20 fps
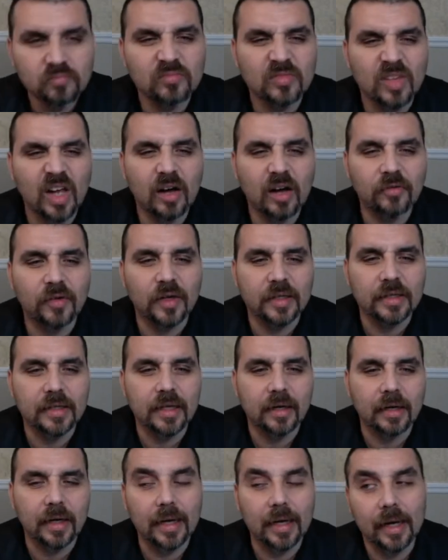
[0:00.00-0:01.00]
I'll find
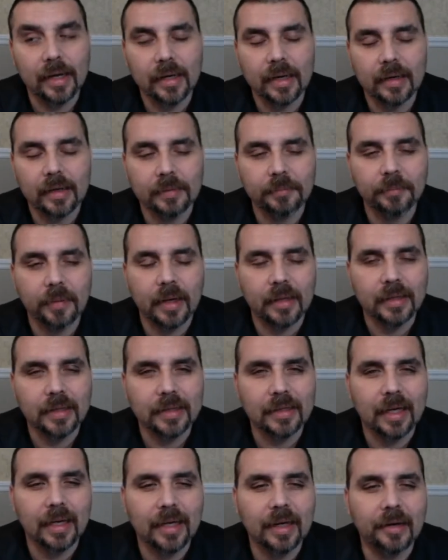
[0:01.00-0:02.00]
out. I got
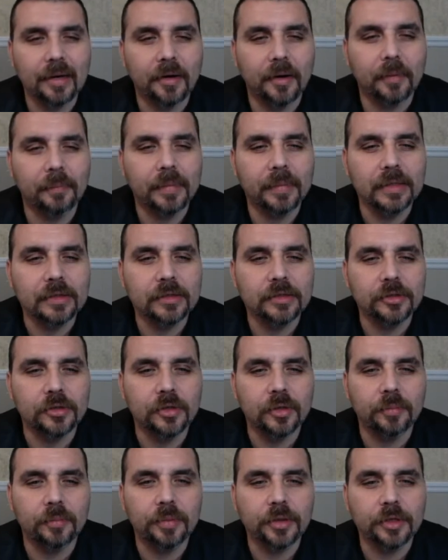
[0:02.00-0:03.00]
it on
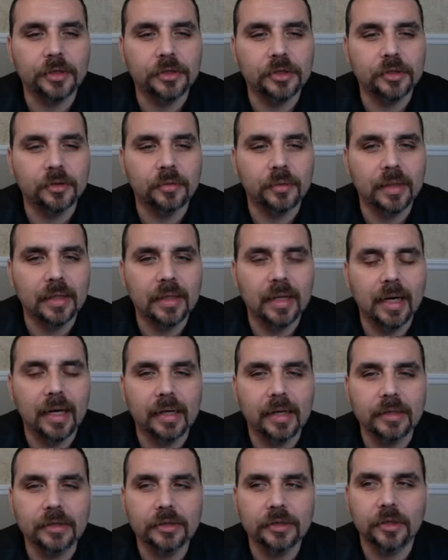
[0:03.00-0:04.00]
Messenger. I'm pretty sure we had got
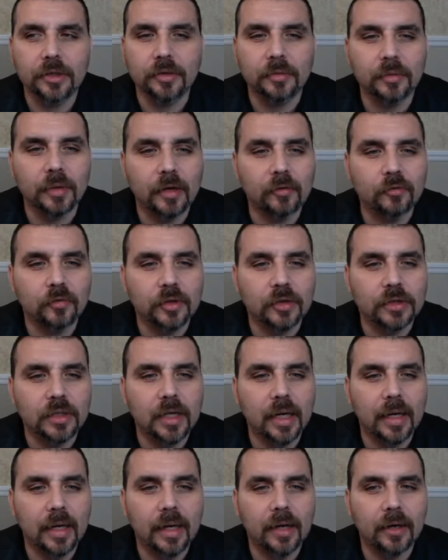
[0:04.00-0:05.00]
at each other when I first
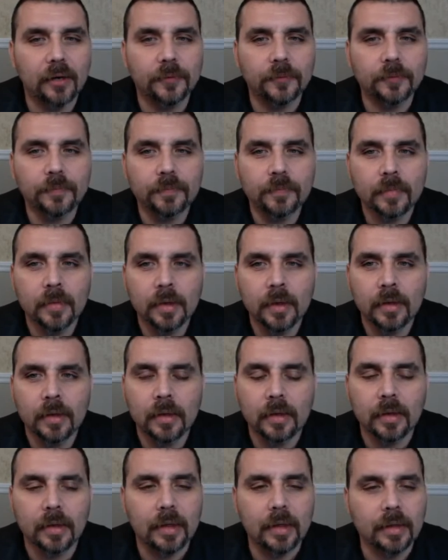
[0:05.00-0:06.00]
got out,
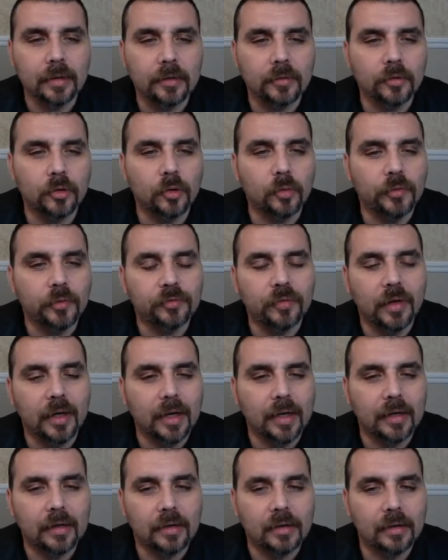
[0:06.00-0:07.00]
and
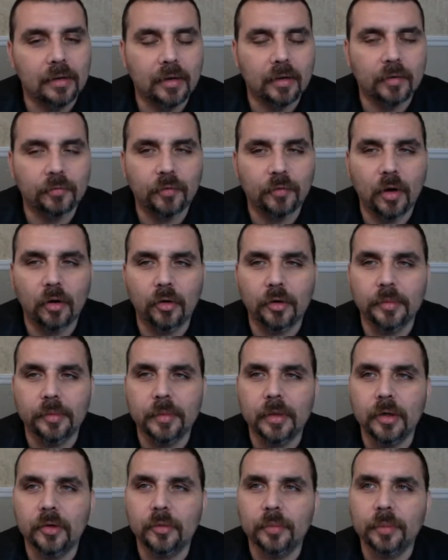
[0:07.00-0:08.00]
I followed him
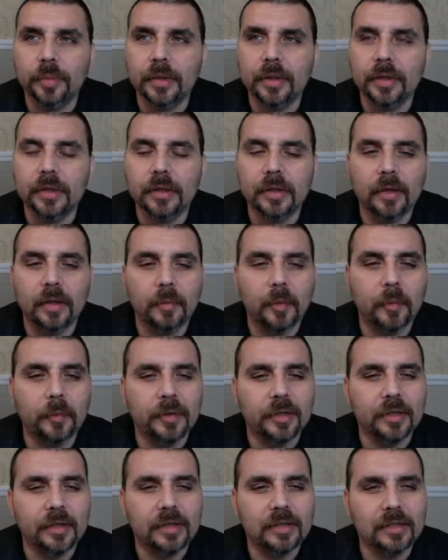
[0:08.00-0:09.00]
a little bit, and I
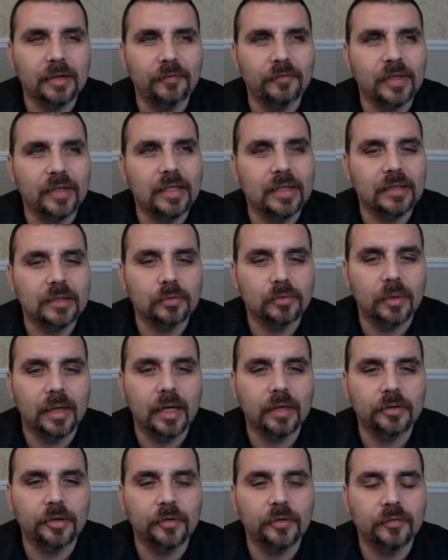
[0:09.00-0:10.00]
remember that his Afita just went
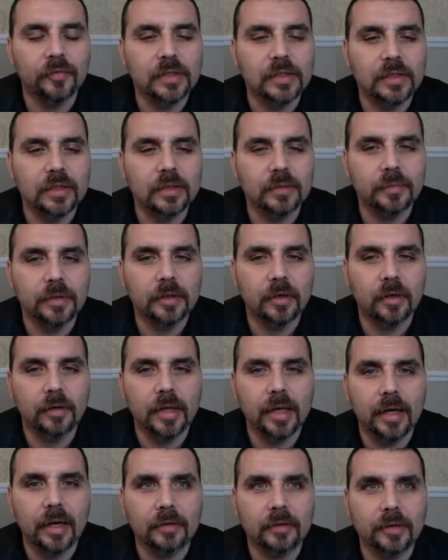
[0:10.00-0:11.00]
out there to visit him and all
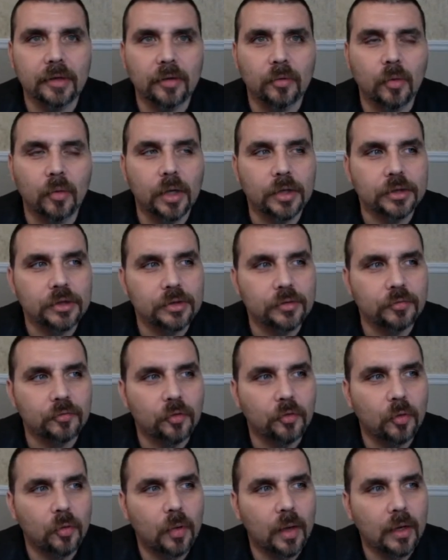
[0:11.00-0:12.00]
that out there in Washington
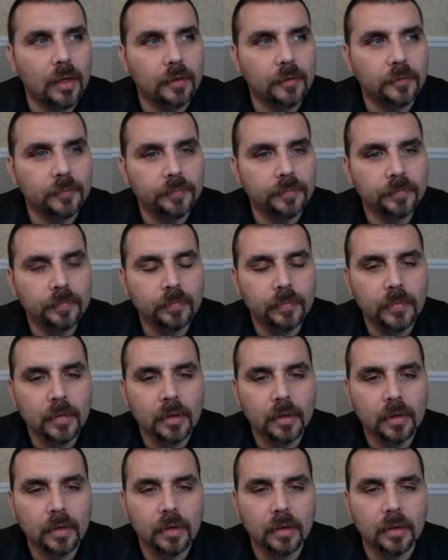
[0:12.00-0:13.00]
for a while.
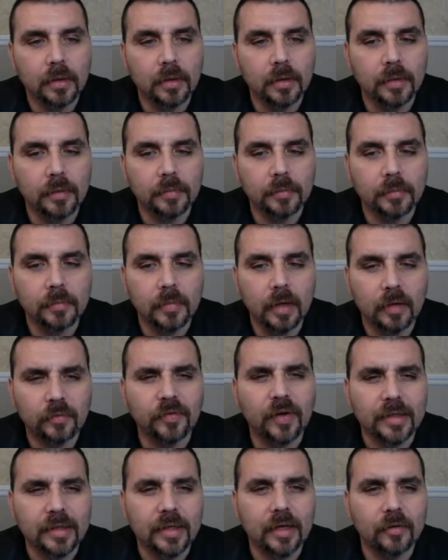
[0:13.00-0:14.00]
I'll
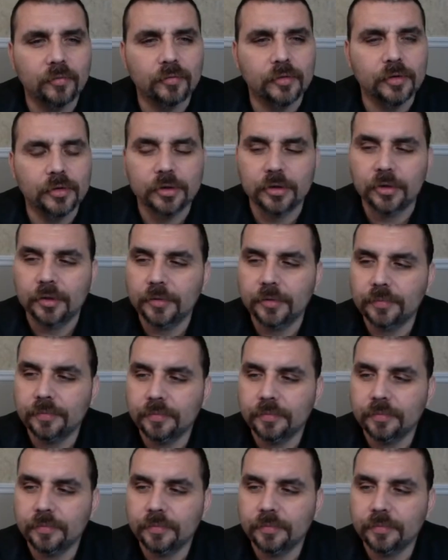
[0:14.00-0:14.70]
find out for sure.